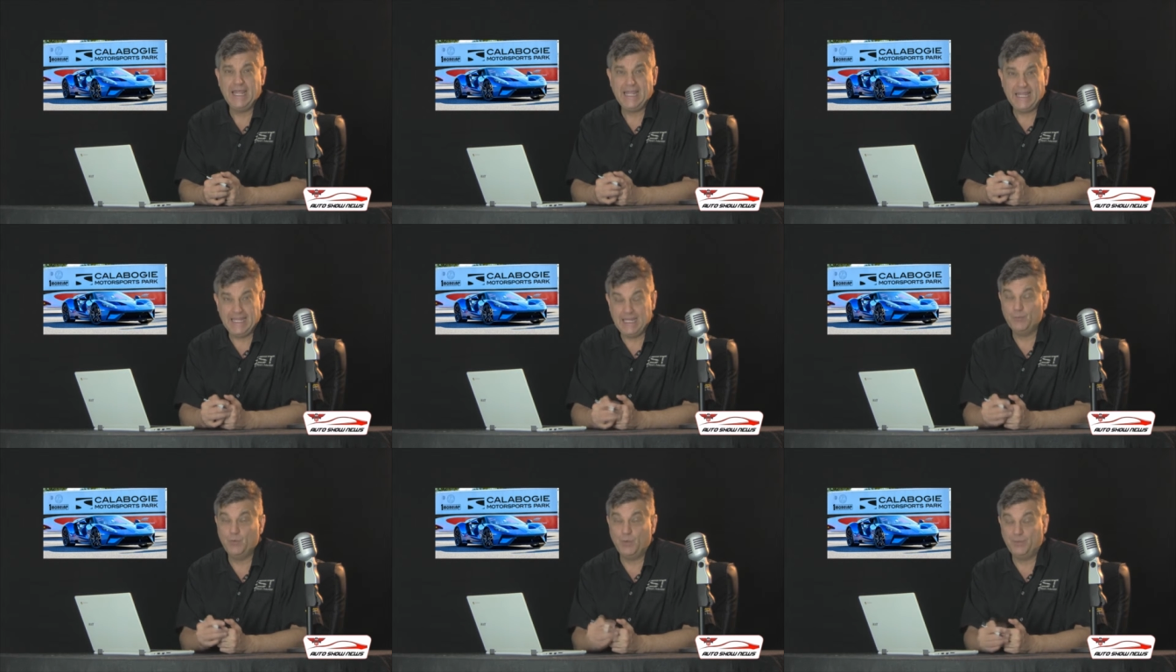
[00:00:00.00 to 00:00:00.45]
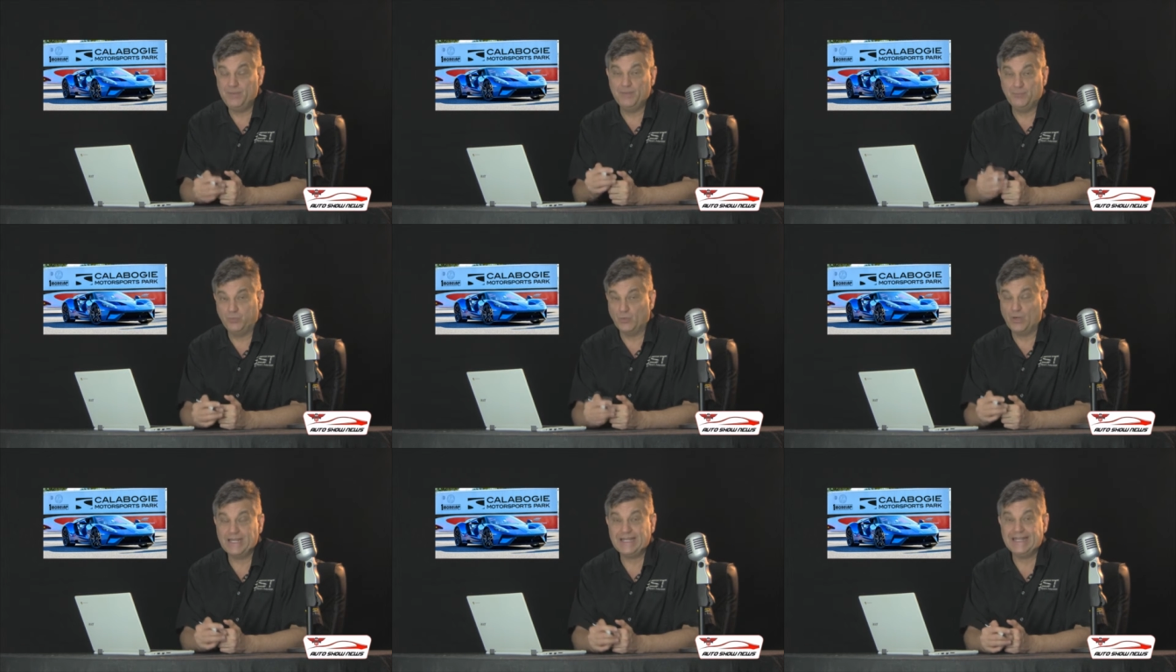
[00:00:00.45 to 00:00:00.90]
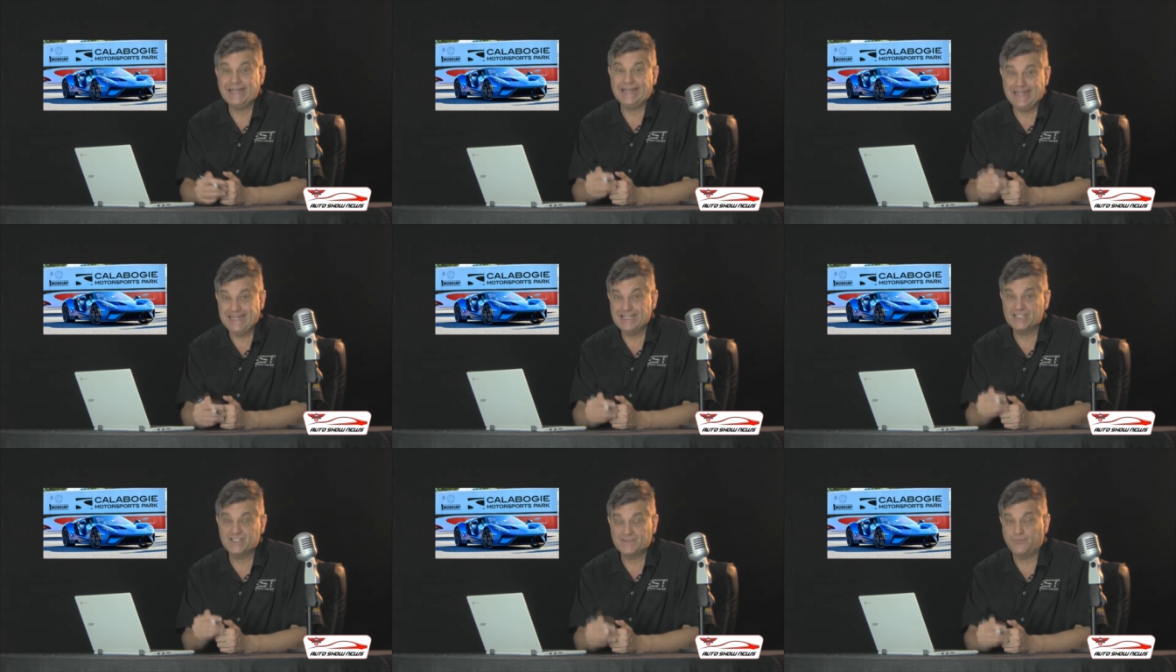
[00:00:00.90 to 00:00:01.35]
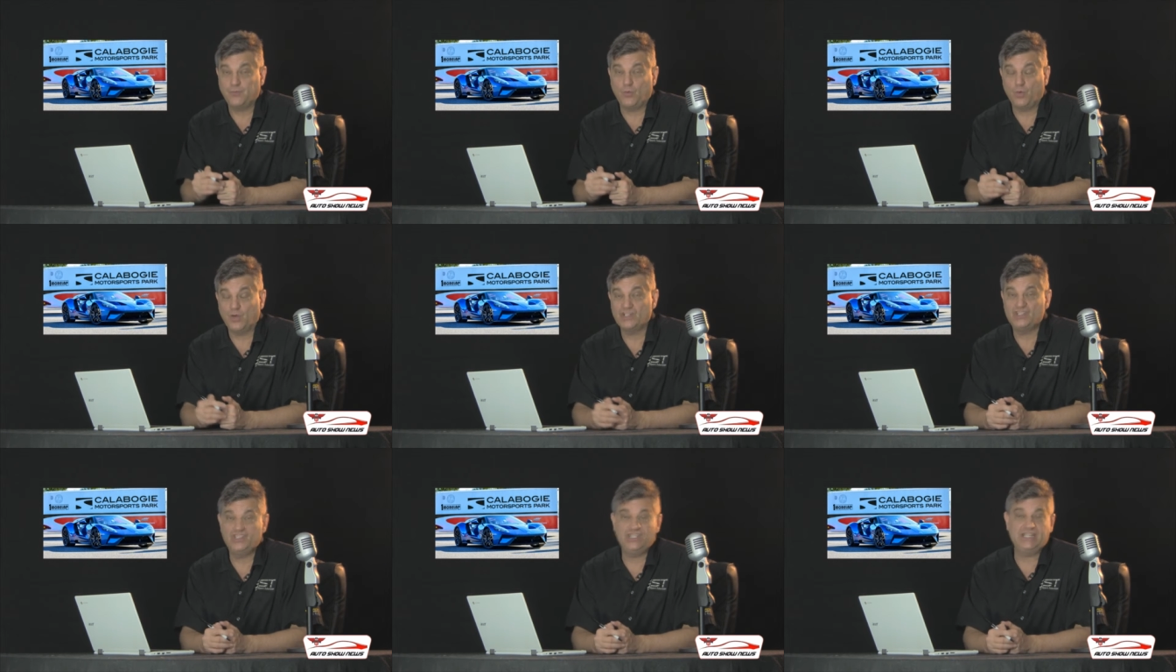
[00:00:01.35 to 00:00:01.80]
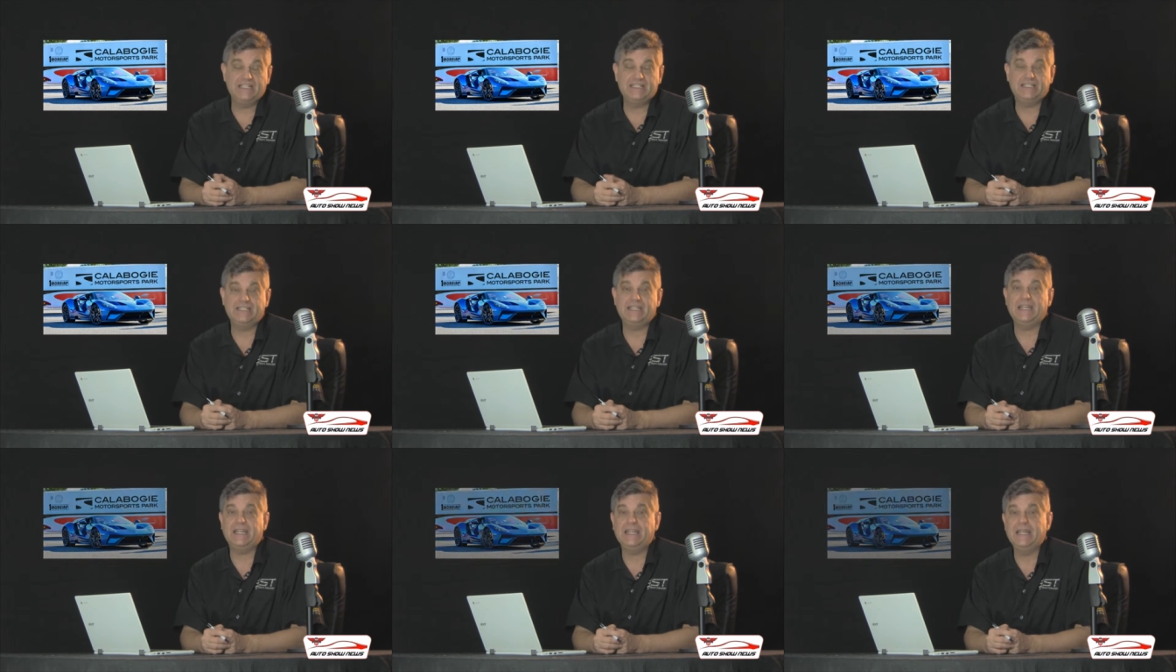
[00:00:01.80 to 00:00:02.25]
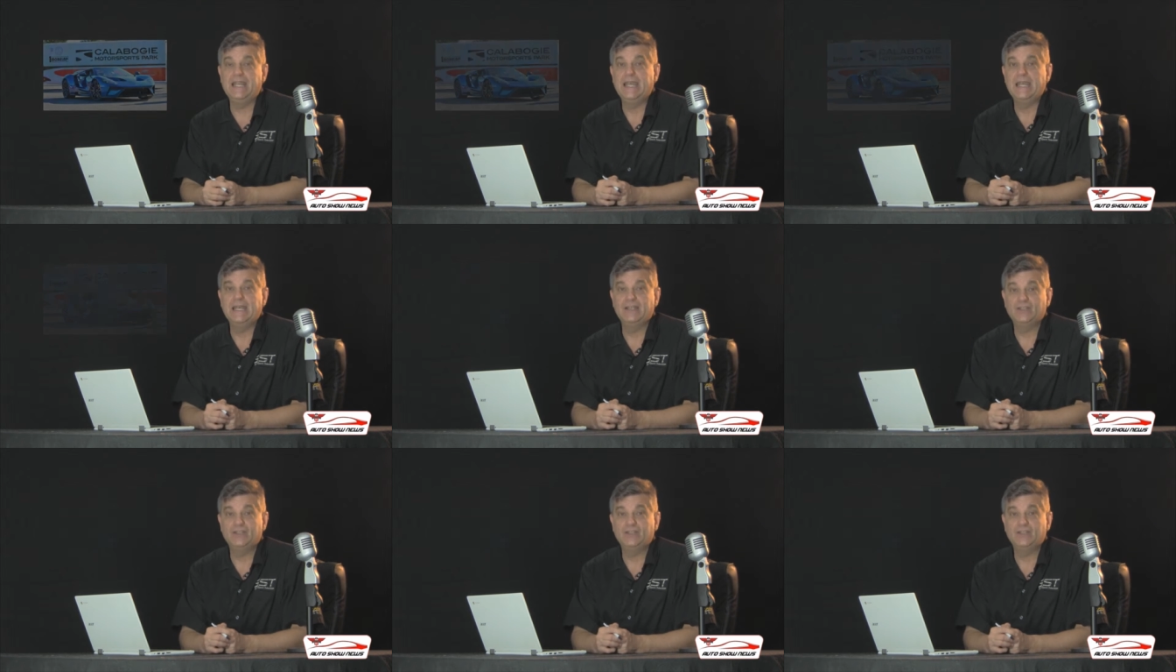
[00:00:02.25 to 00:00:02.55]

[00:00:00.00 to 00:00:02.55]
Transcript: he will be bringing his Ford GT